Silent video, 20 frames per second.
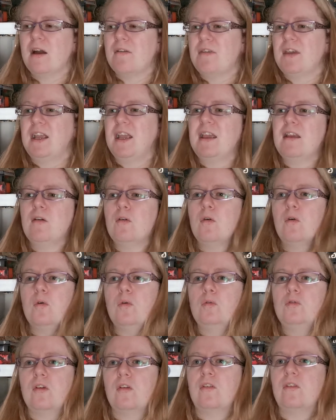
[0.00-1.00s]
I think
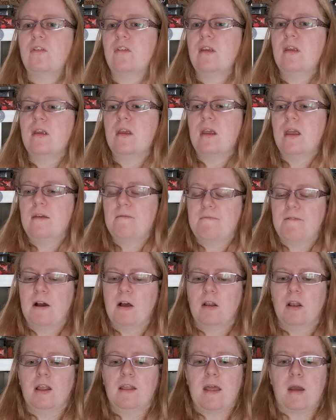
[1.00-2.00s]
it
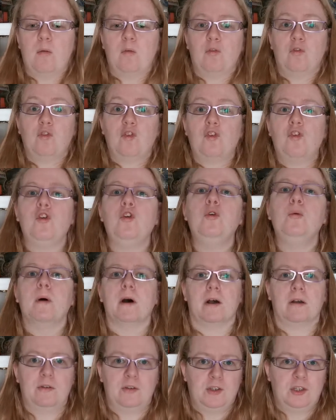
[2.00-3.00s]
felt like there was too
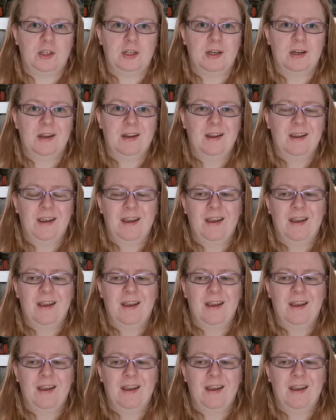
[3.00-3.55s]
much